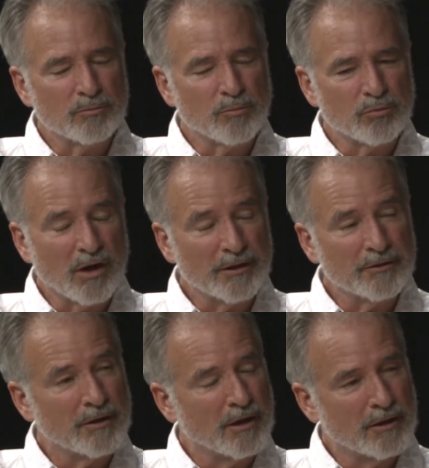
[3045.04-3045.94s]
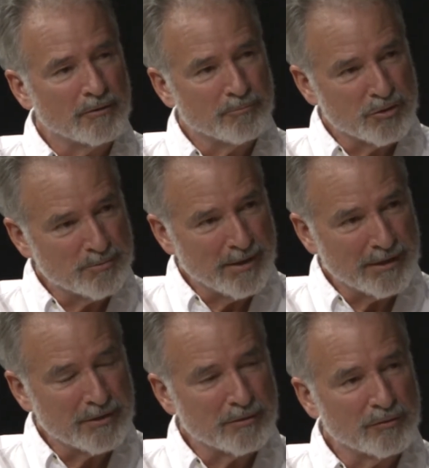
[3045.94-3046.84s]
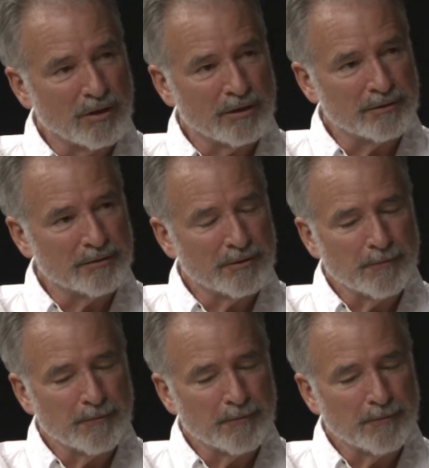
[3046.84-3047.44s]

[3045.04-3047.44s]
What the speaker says: broaden our perspective on